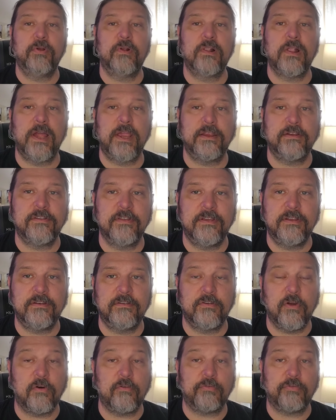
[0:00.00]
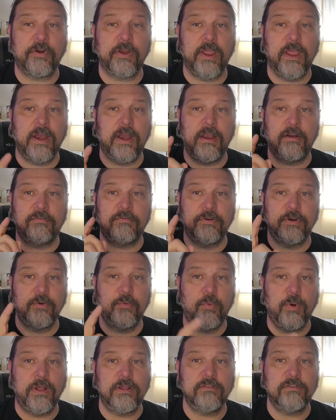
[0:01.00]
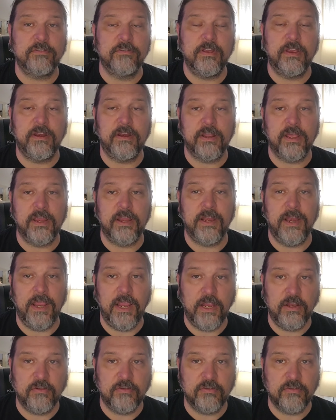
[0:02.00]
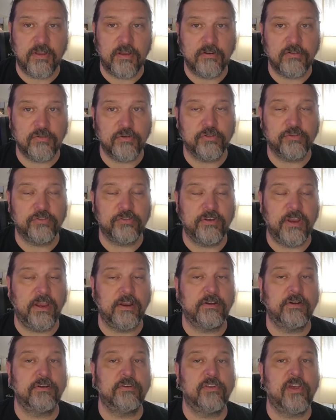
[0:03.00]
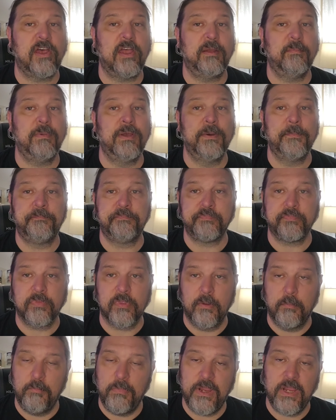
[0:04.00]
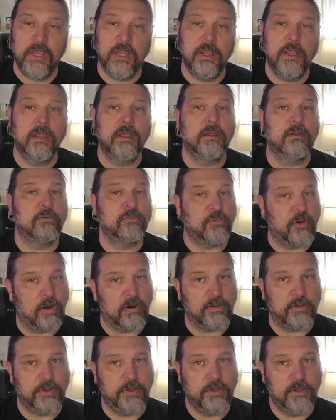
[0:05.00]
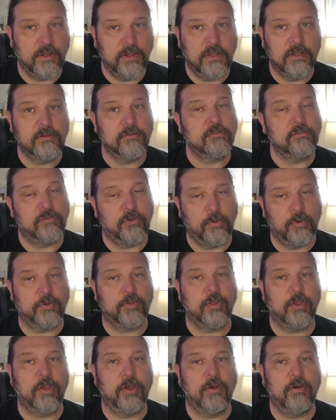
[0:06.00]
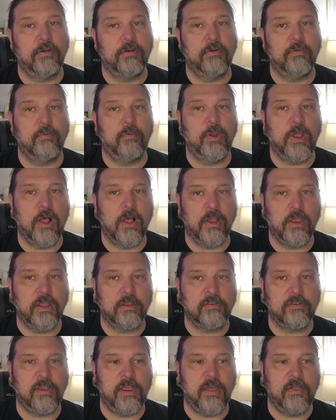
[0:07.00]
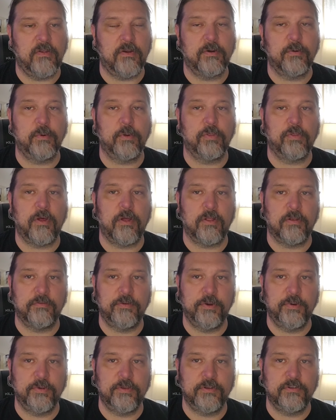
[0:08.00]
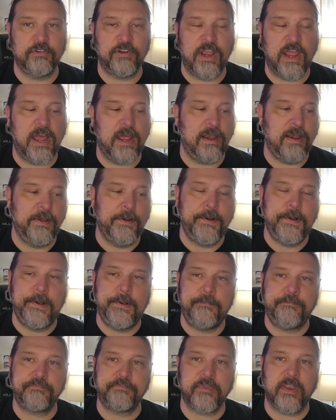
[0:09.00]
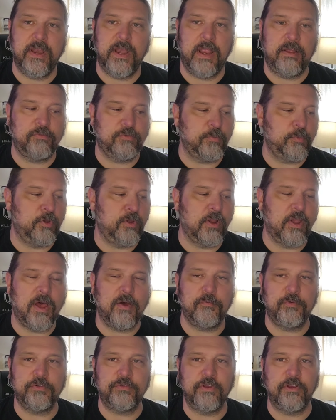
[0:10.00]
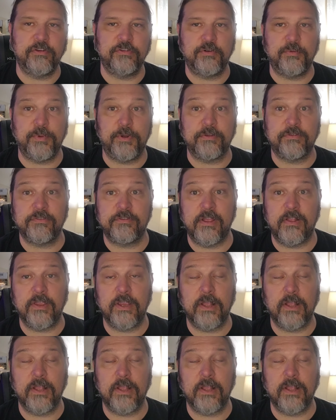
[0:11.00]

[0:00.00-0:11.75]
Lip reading: All right, that's it for this one. I hope you liked it. Don't forget, every Wednesday night, 8 Central Standard Time, me, Charlie, Stuart the Goat, we all get together with all of you in the chat